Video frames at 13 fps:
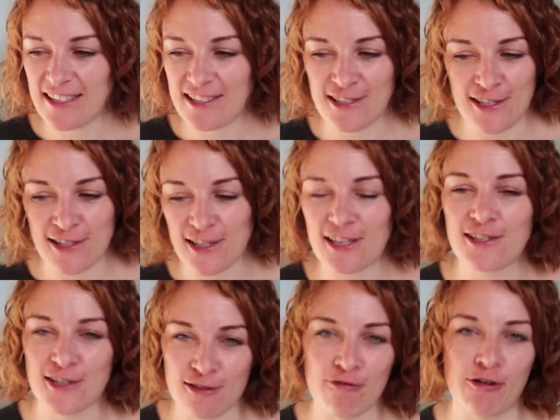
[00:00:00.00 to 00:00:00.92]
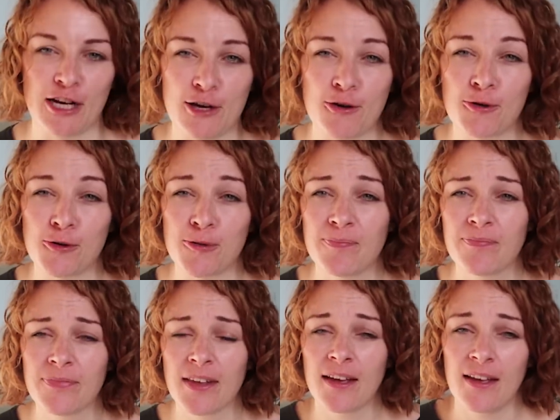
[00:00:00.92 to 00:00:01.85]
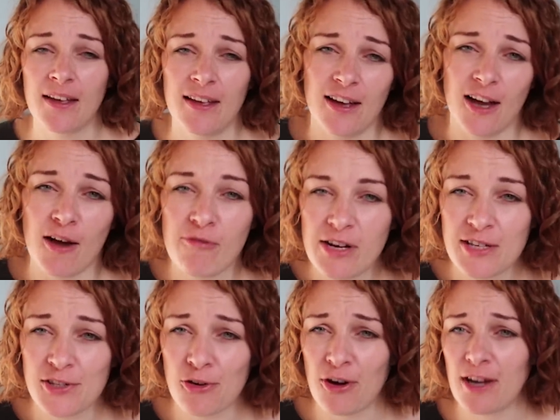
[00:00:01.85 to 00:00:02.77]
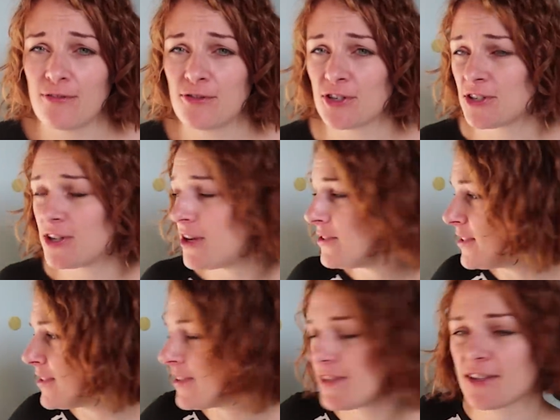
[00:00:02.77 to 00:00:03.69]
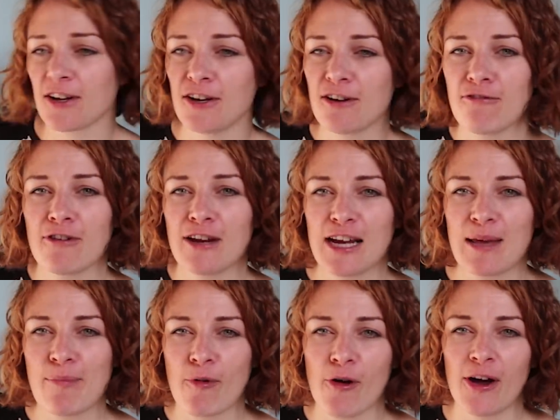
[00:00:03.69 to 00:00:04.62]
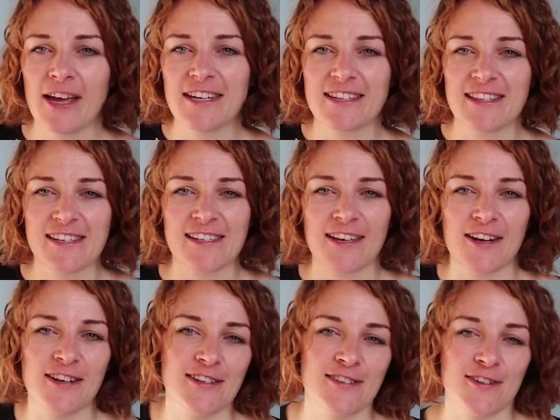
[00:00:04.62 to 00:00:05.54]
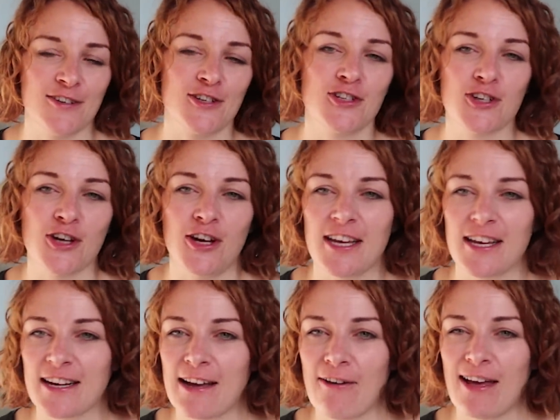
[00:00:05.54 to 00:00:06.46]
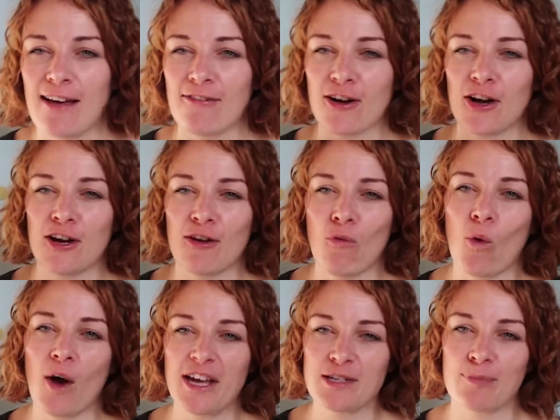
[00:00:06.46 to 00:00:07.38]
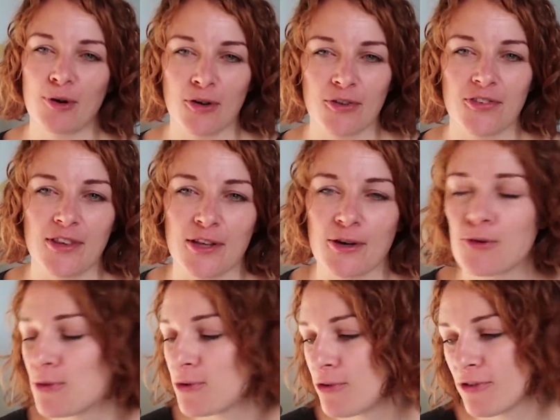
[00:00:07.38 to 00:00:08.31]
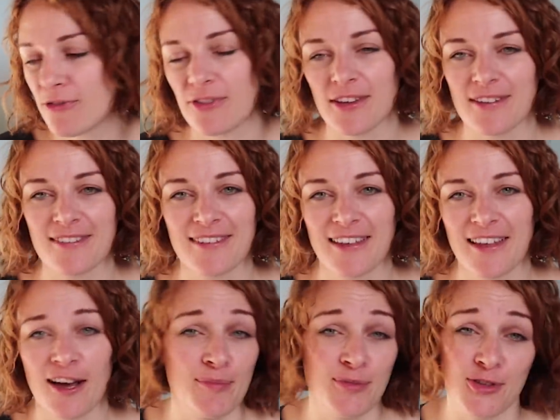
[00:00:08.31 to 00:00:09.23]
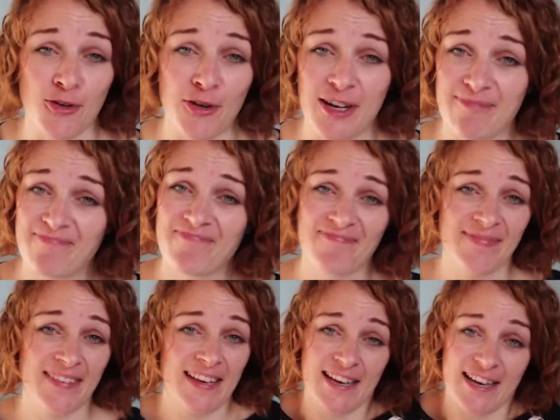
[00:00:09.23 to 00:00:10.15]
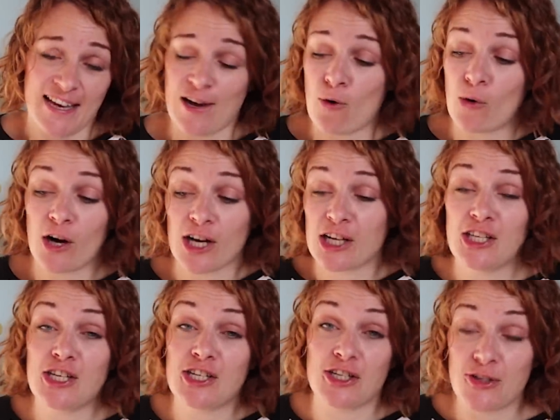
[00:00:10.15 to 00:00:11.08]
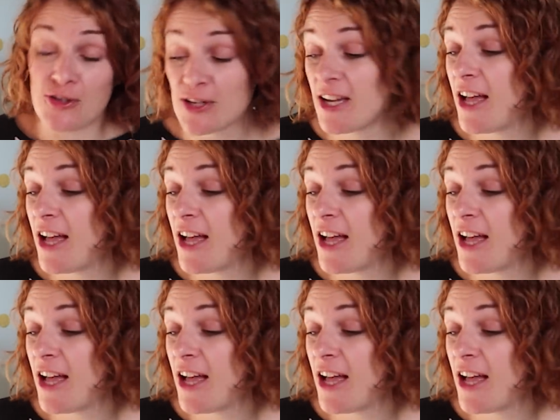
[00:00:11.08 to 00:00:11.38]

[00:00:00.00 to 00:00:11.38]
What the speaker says: just really cool. I'm really sorry, I've just noticed this kind of really bright, the sun has started shining and now I have a kind of white box in the corner of this. I'm sorry, what can you do?